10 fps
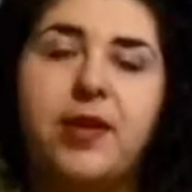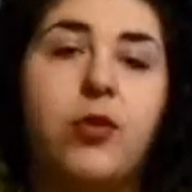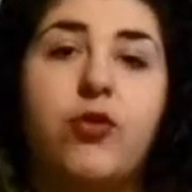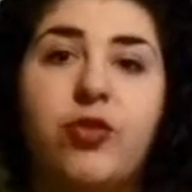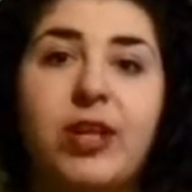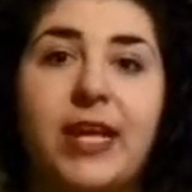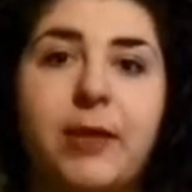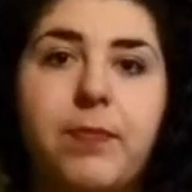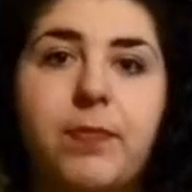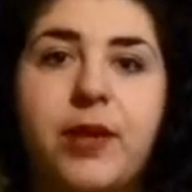or
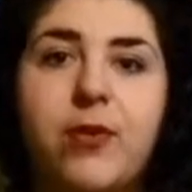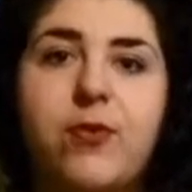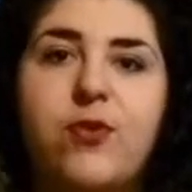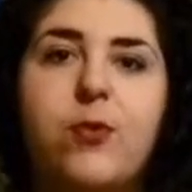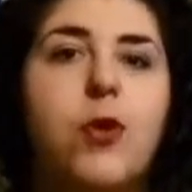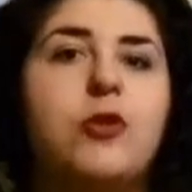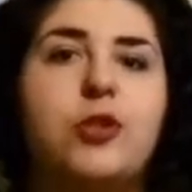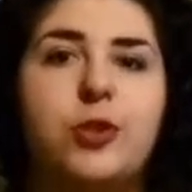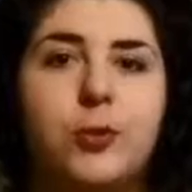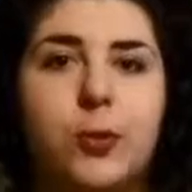sleep, because she
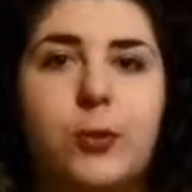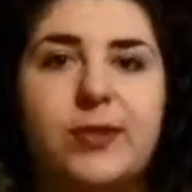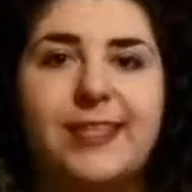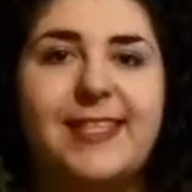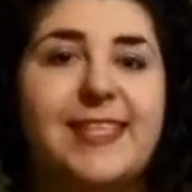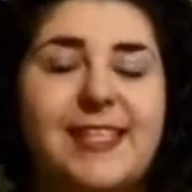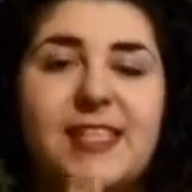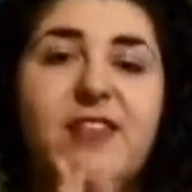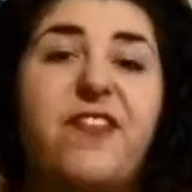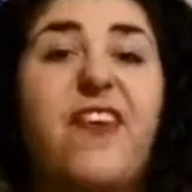wants to. She thinks
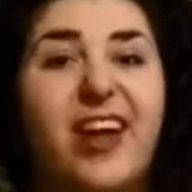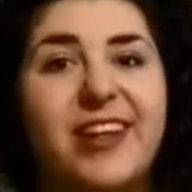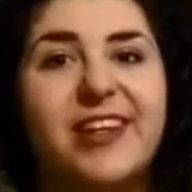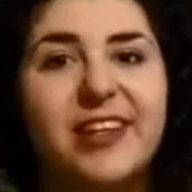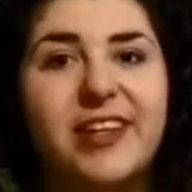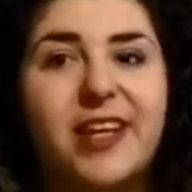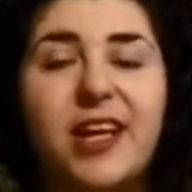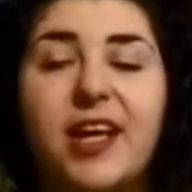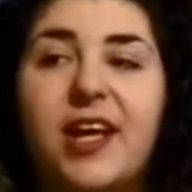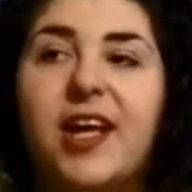it's fun,
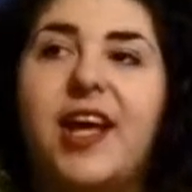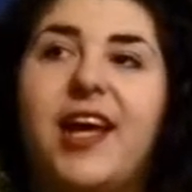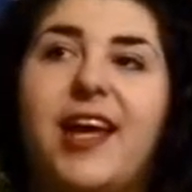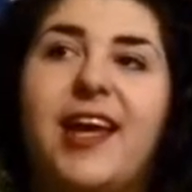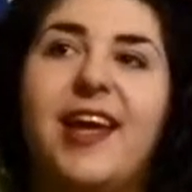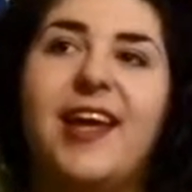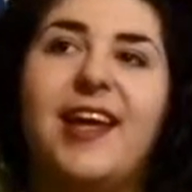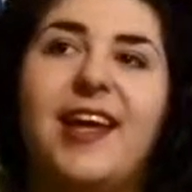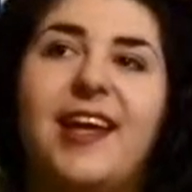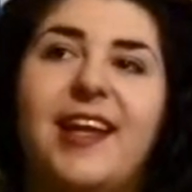
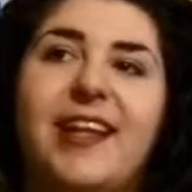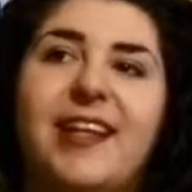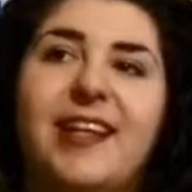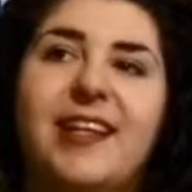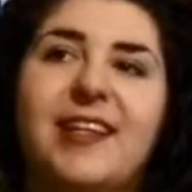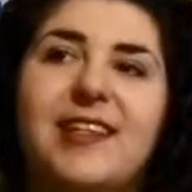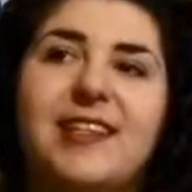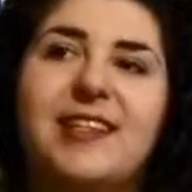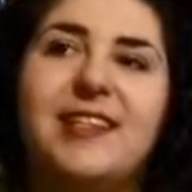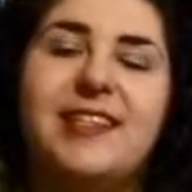and
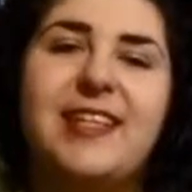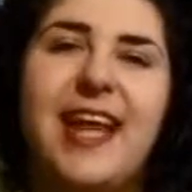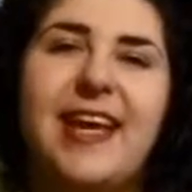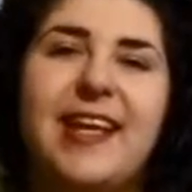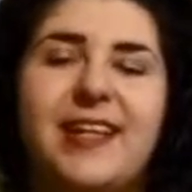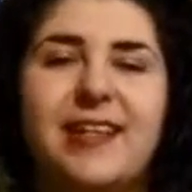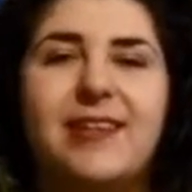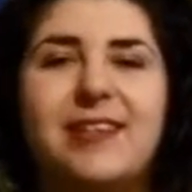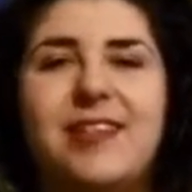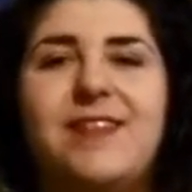she's like
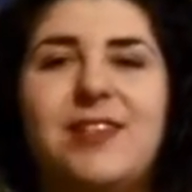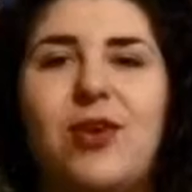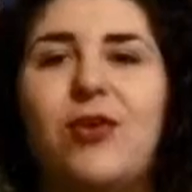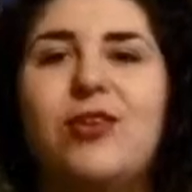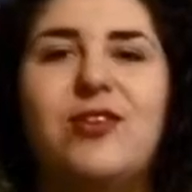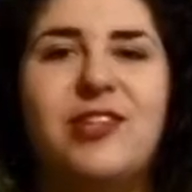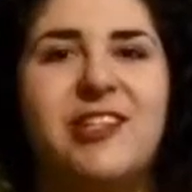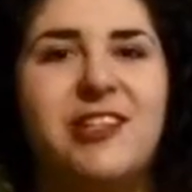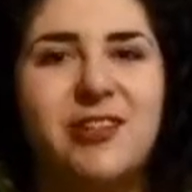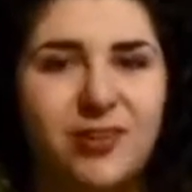Steven's older
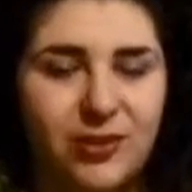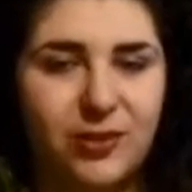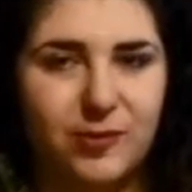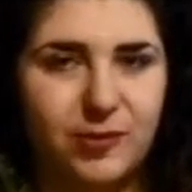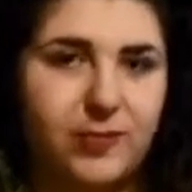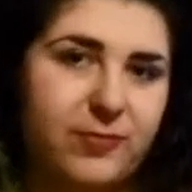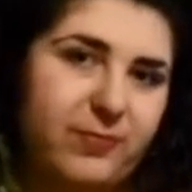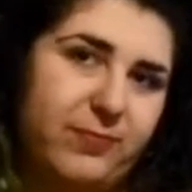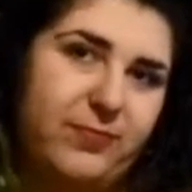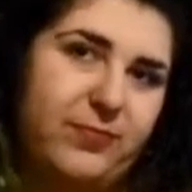sister, not
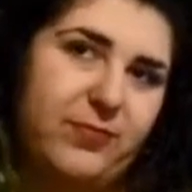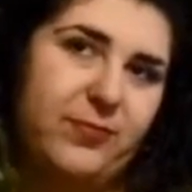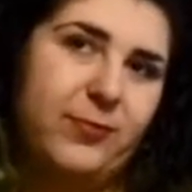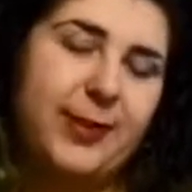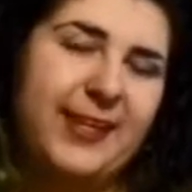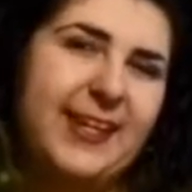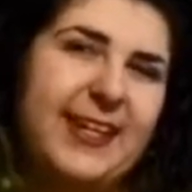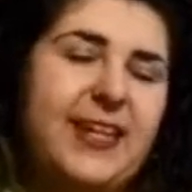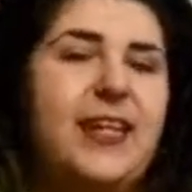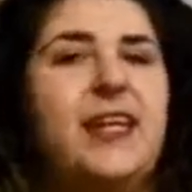
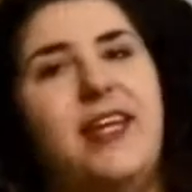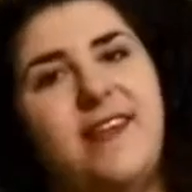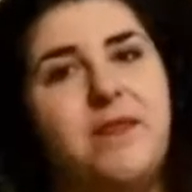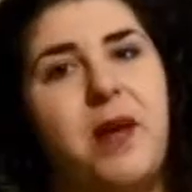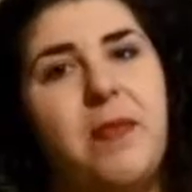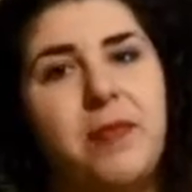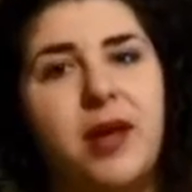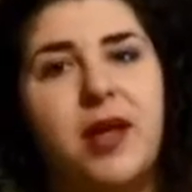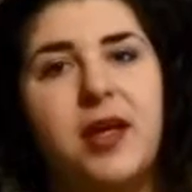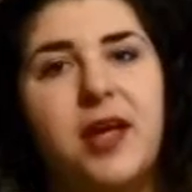really his mom.
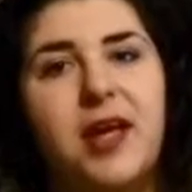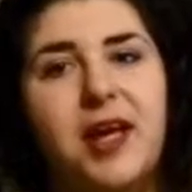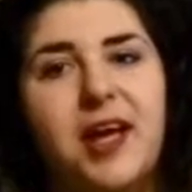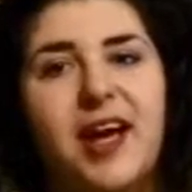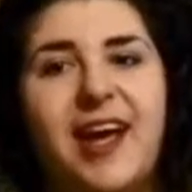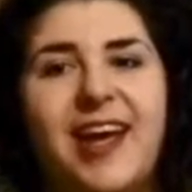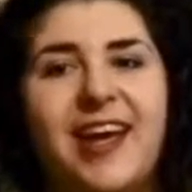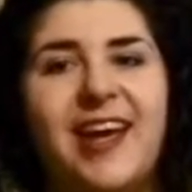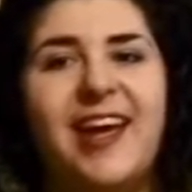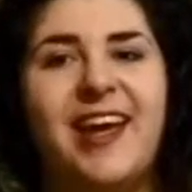
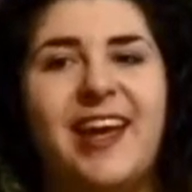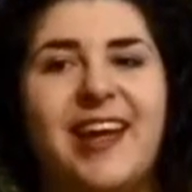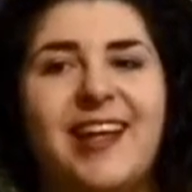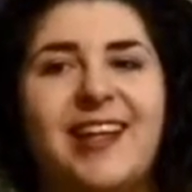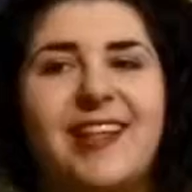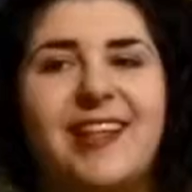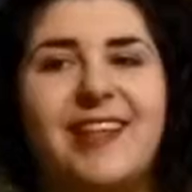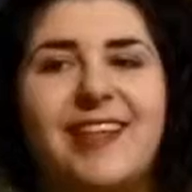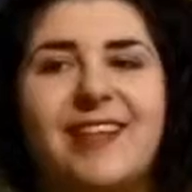And